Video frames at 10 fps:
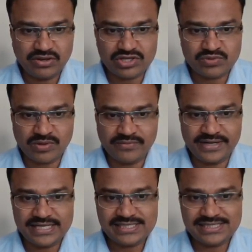Gross
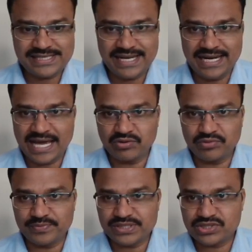profit is 3 lakh
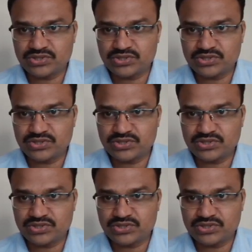rupees.